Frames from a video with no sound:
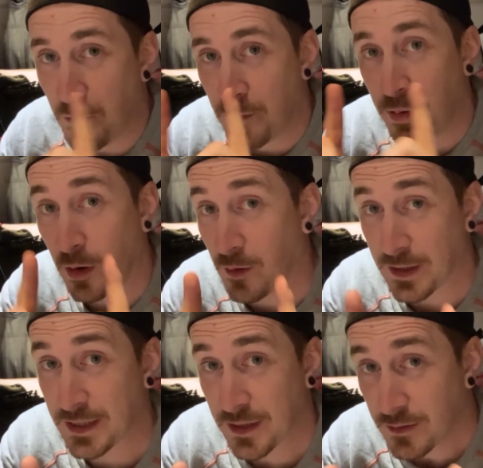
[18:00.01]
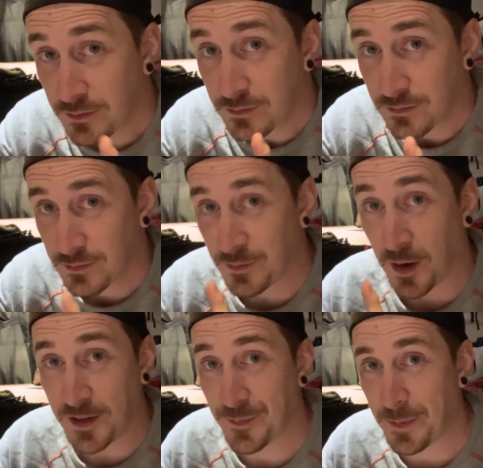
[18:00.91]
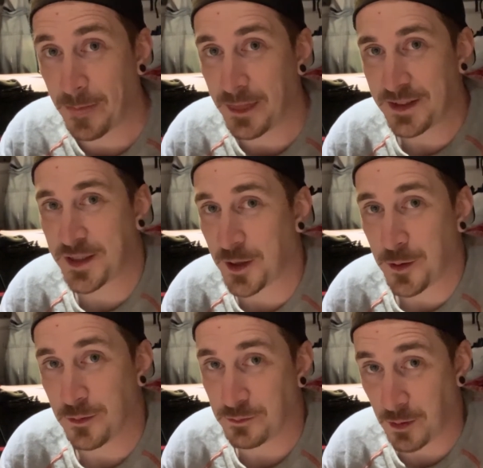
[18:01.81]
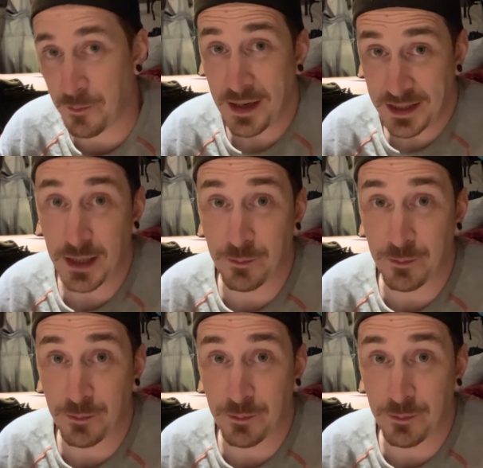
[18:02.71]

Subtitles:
progress, right? So we've made some